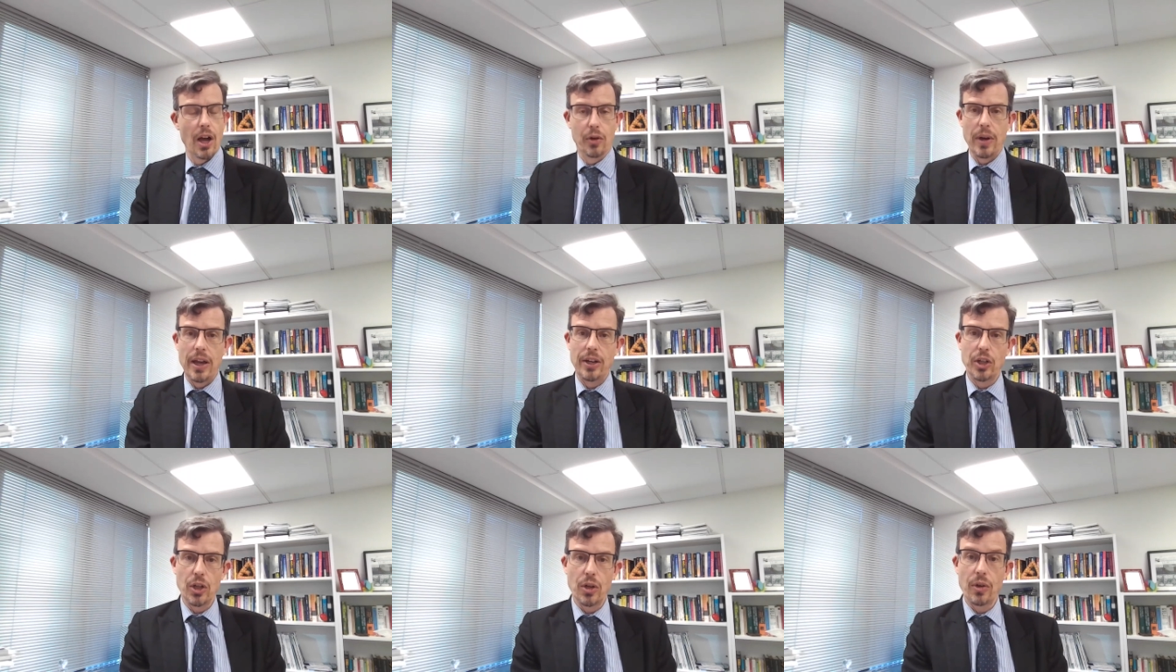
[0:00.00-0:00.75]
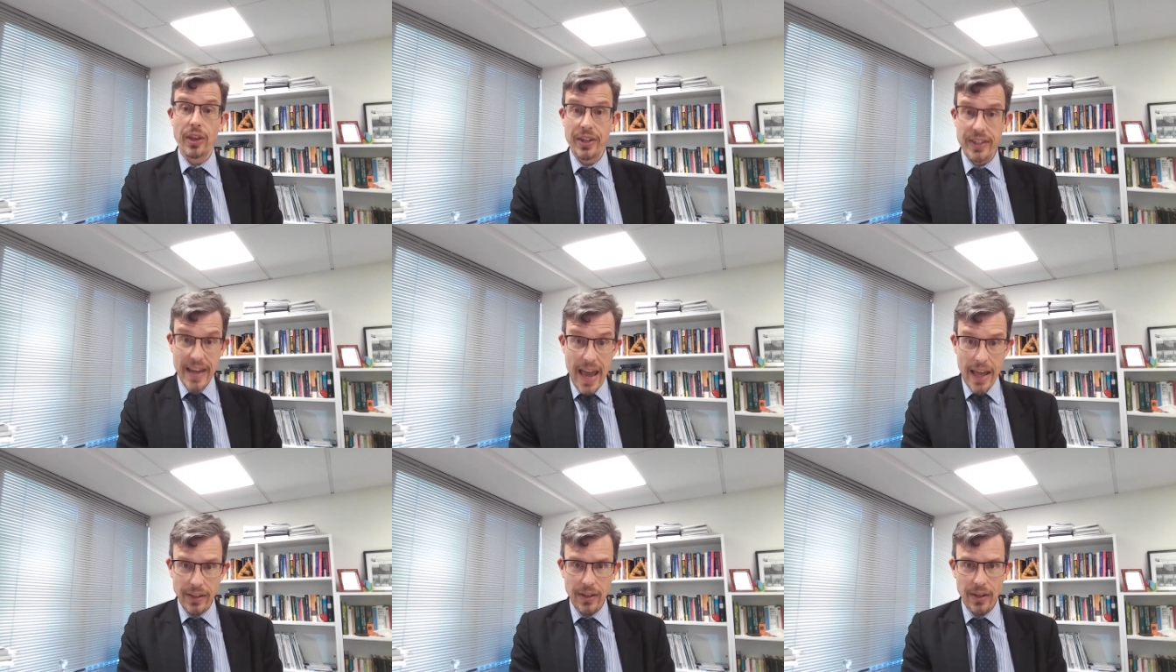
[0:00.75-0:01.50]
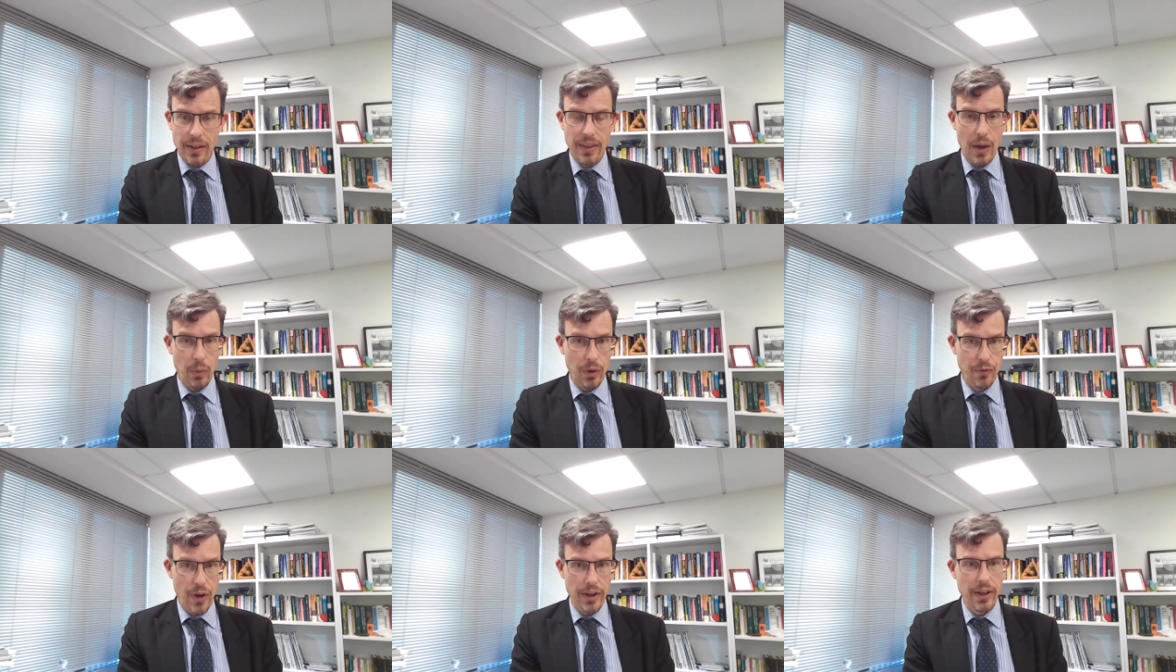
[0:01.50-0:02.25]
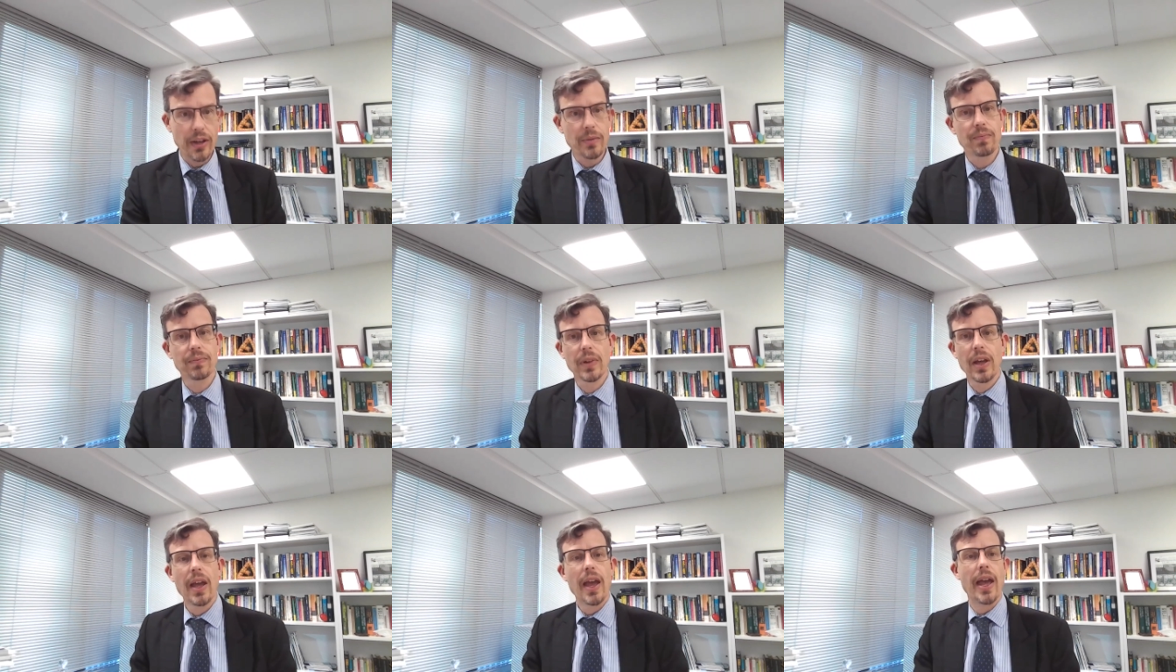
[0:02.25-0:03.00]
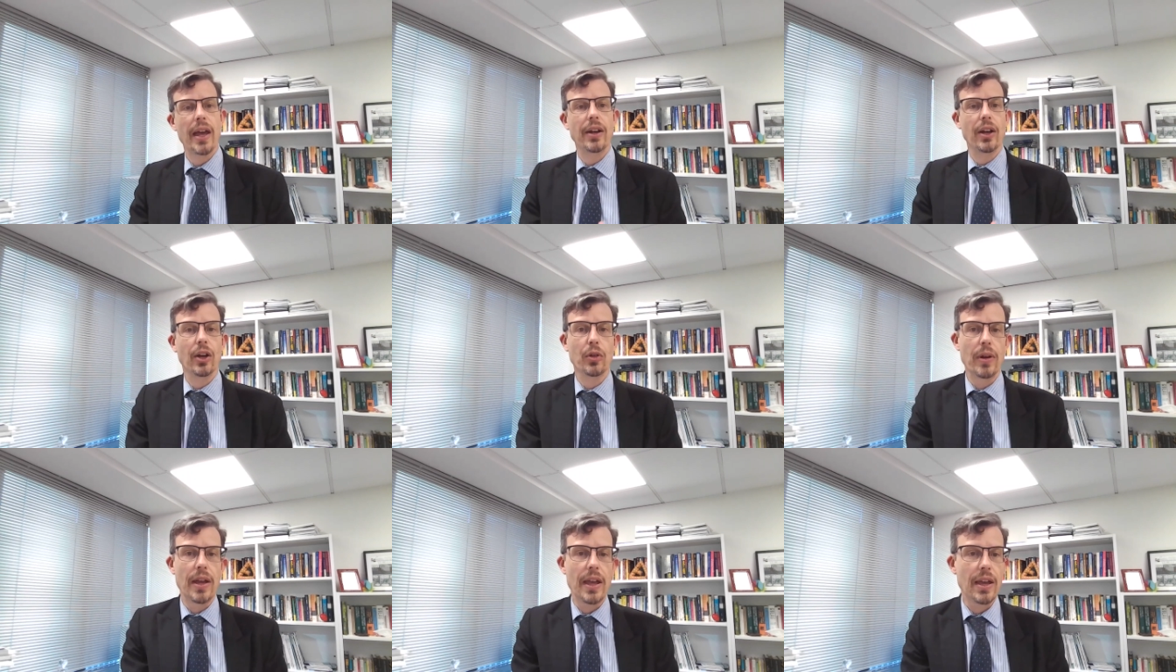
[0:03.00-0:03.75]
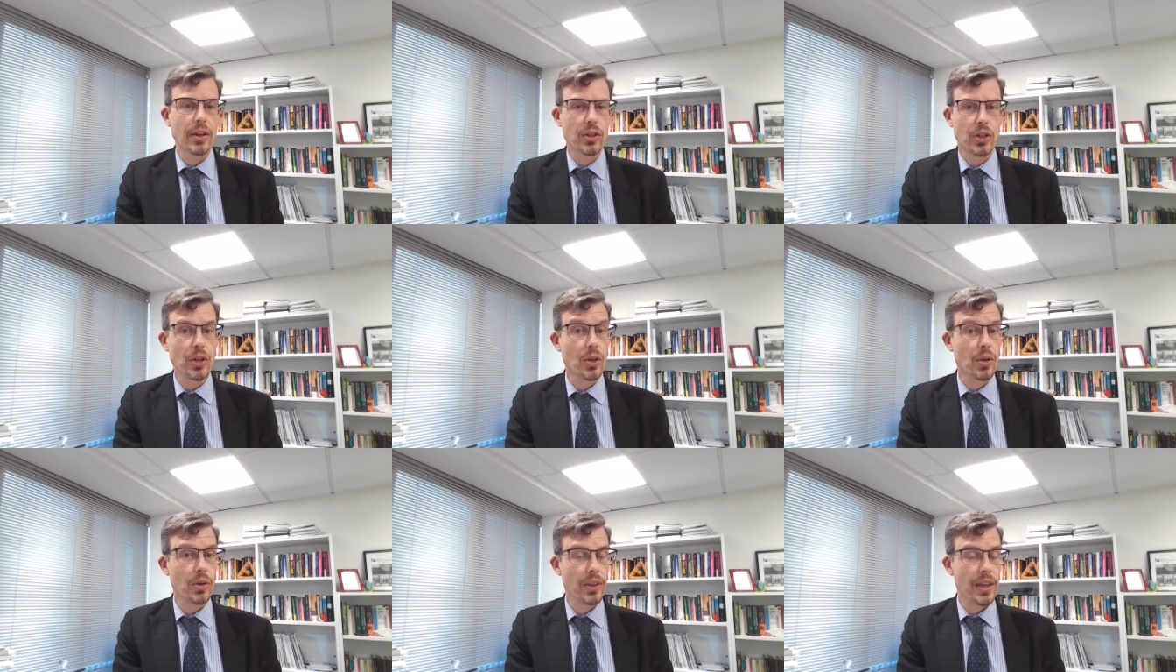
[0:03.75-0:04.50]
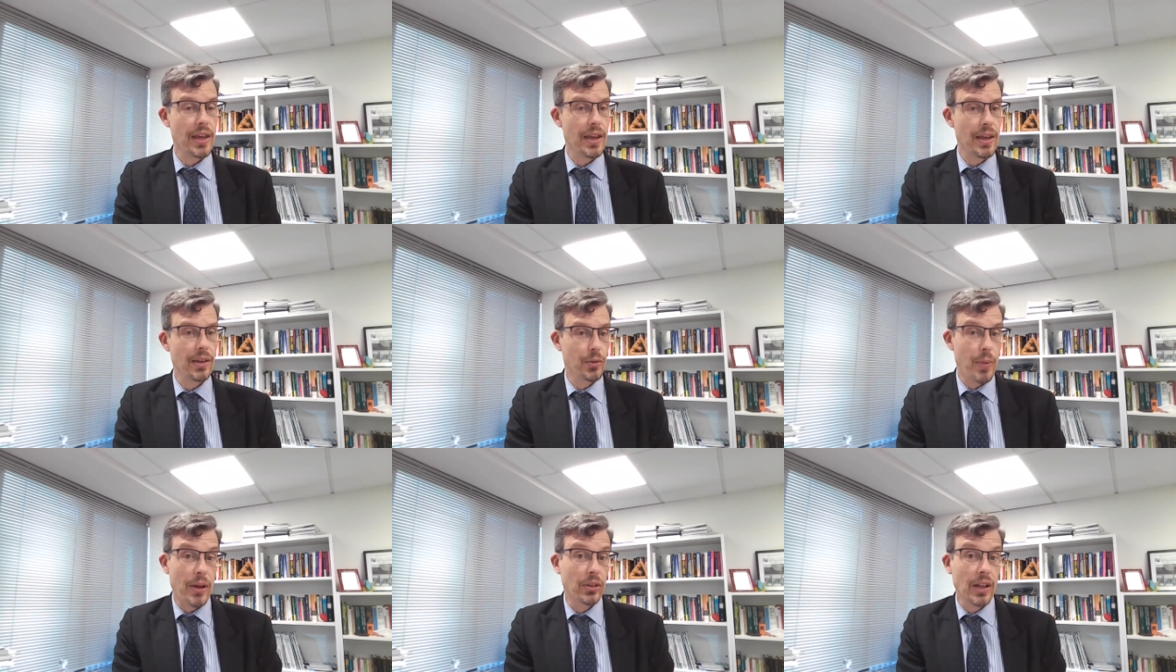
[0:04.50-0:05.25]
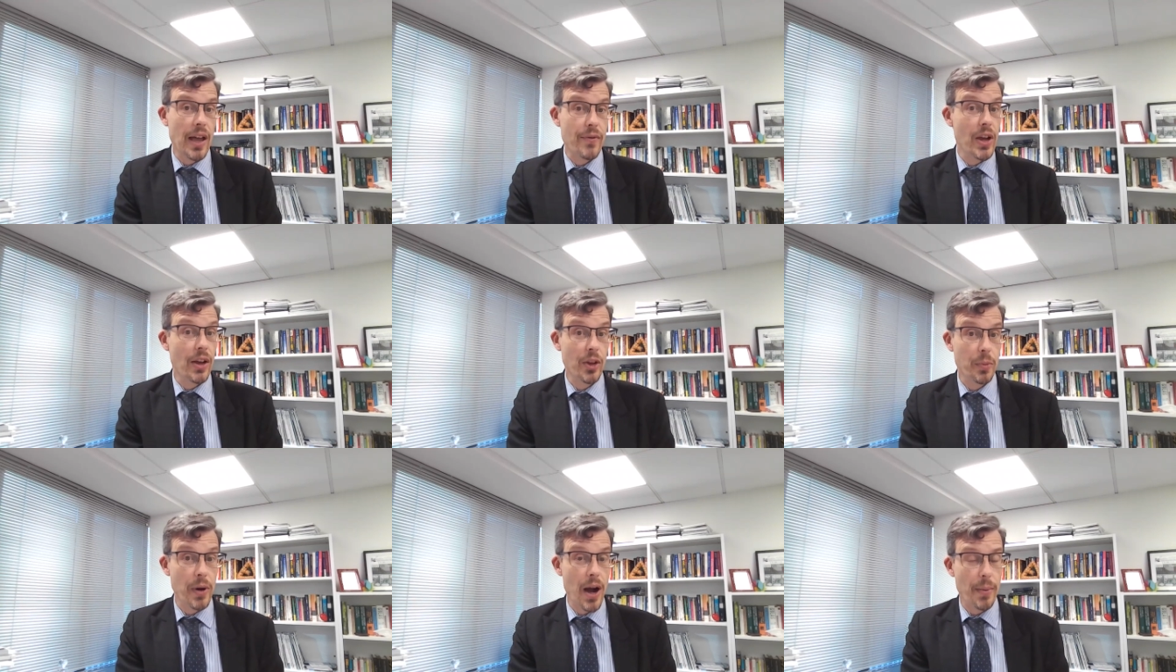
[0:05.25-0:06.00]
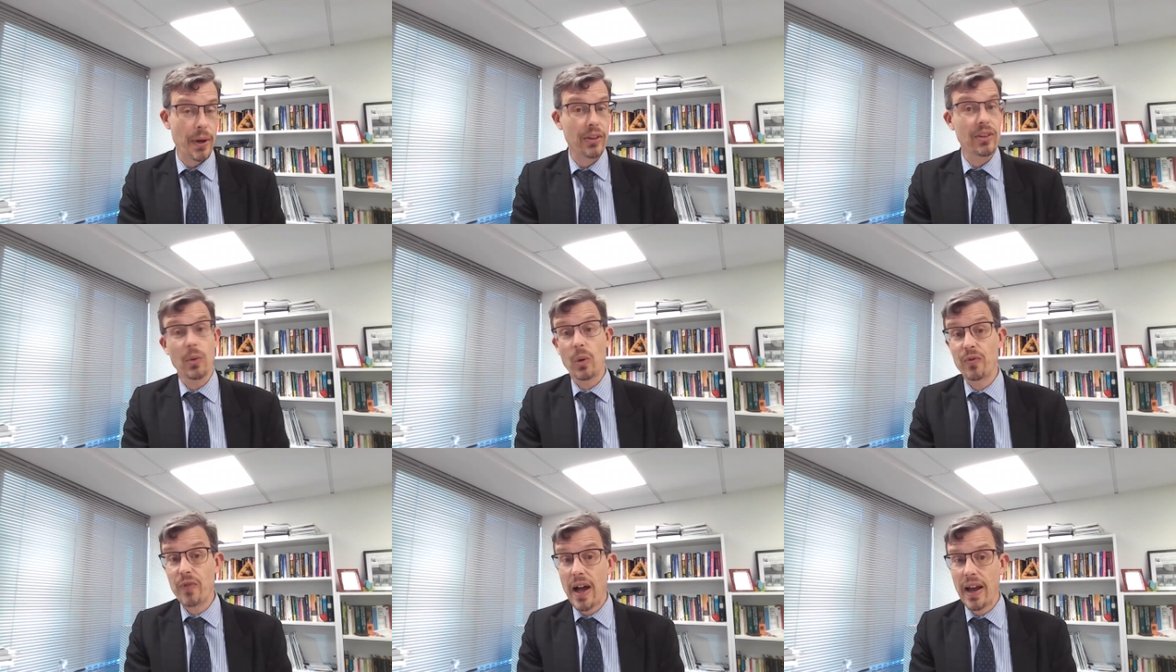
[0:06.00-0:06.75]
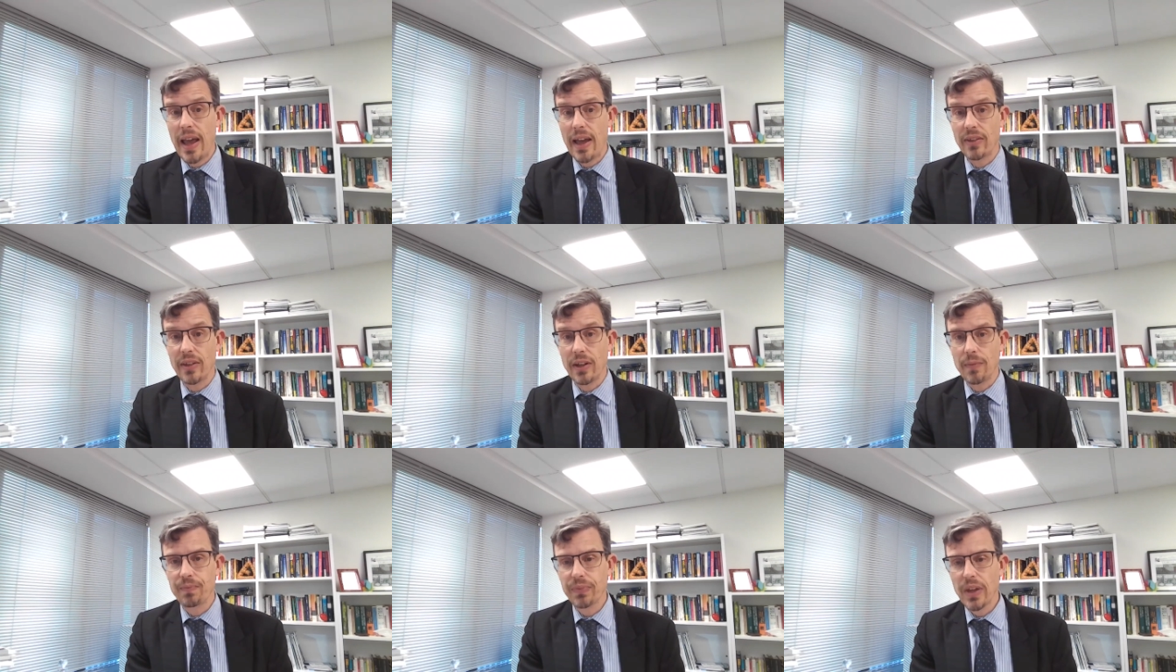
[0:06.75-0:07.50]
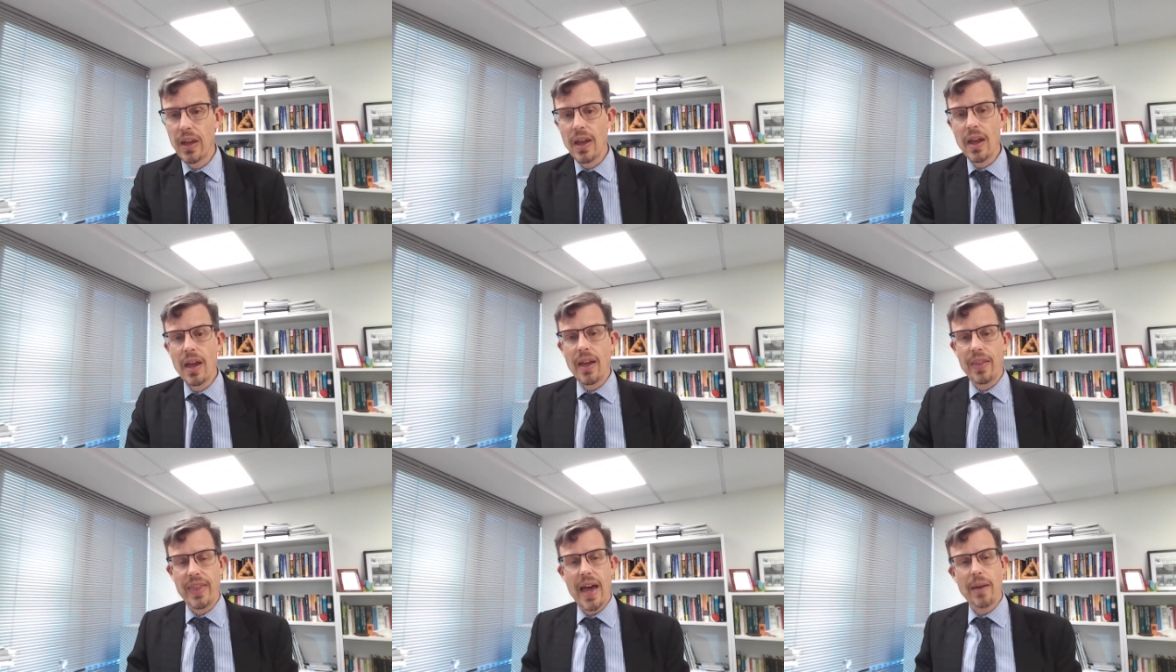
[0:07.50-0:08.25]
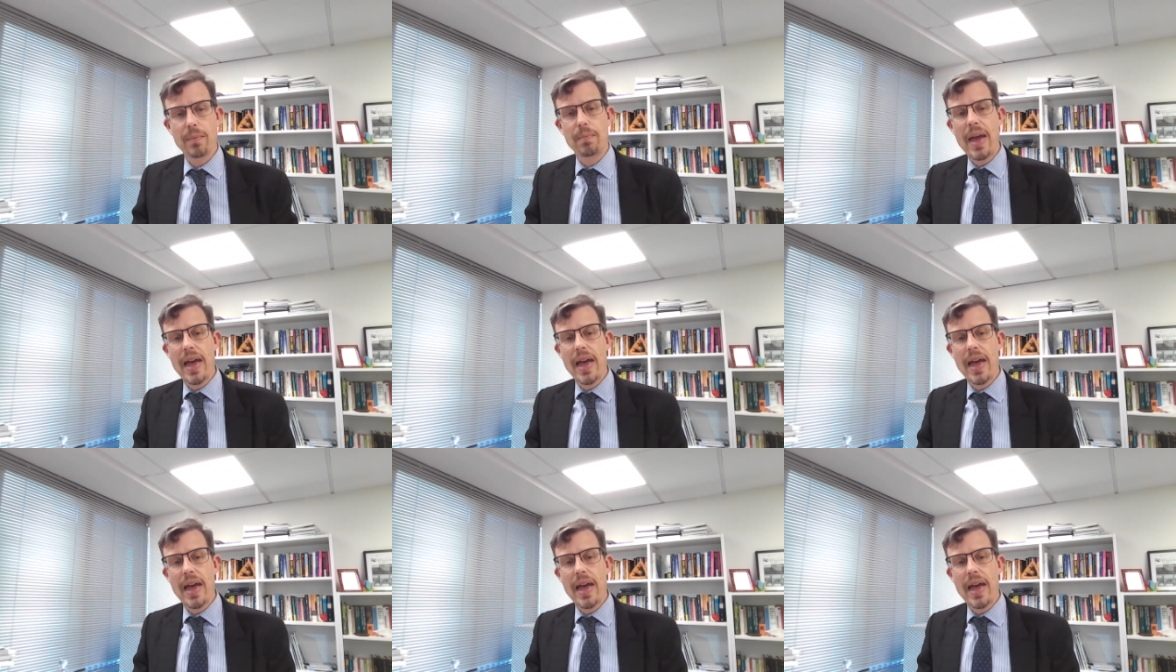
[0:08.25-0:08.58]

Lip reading: agree to the debt that would fund it, and agree to the special levy on their properties that would finance it. That